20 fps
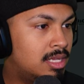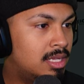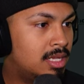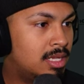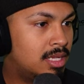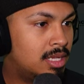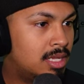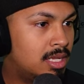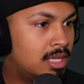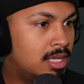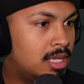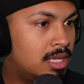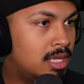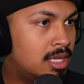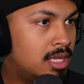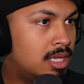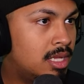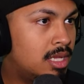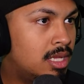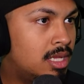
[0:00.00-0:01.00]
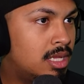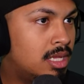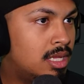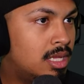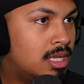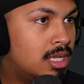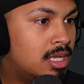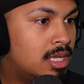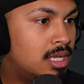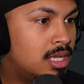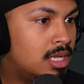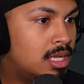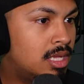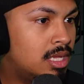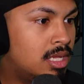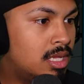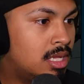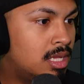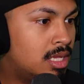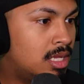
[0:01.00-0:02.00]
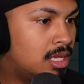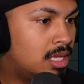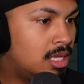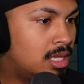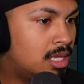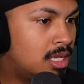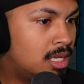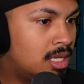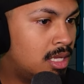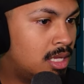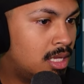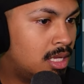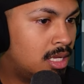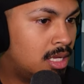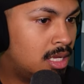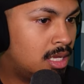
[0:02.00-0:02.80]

Nothing is said.